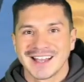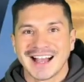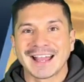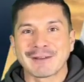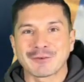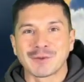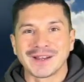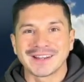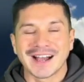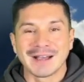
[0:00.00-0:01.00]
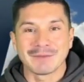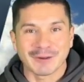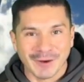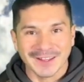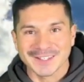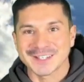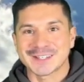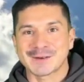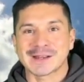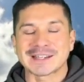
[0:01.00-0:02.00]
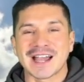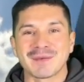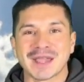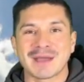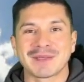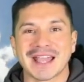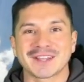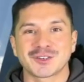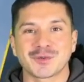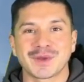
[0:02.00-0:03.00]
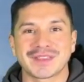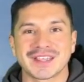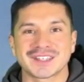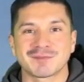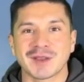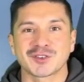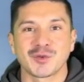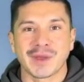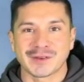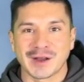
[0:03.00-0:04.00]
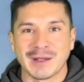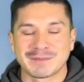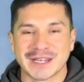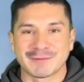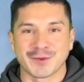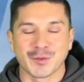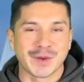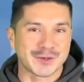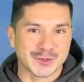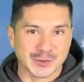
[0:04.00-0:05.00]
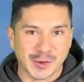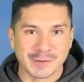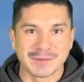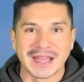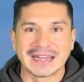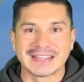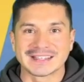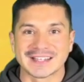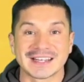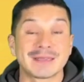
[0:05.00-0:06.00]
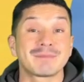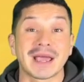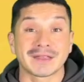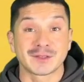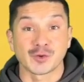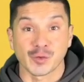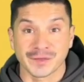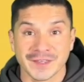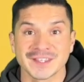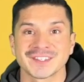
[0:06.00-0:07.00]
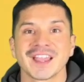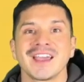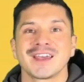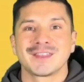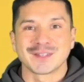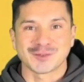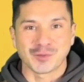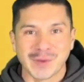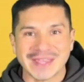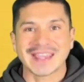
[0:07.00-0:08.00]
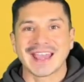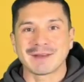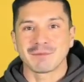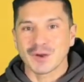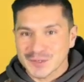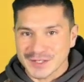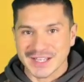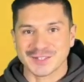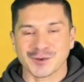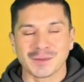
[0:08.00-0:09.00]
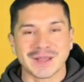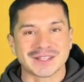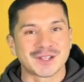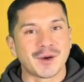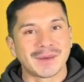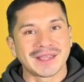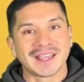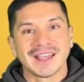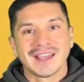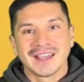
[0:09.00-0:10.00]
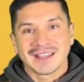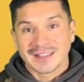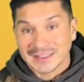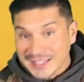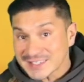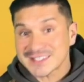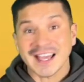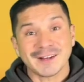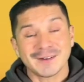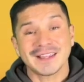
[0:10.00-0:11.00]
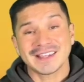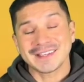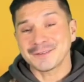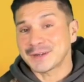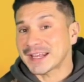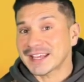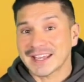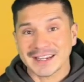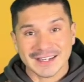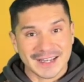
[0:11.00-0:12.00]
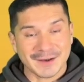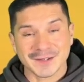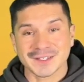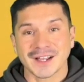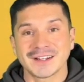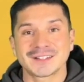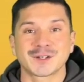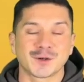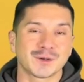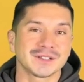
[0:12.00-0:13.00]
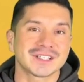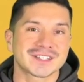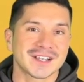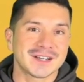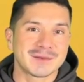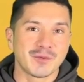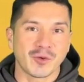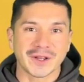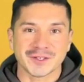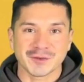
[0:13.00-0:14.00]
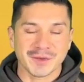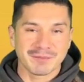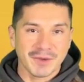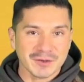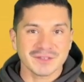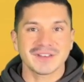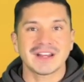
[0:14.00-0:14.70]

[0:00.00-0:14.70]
Hi everyone, I'm meteorologist Eric Adame coming at you with a special weather update for the winter storm that is going to impact the Northeast this weekend. Most of that storm gets going late Saturday evening and it carries on into early Sunday morning. So with most of it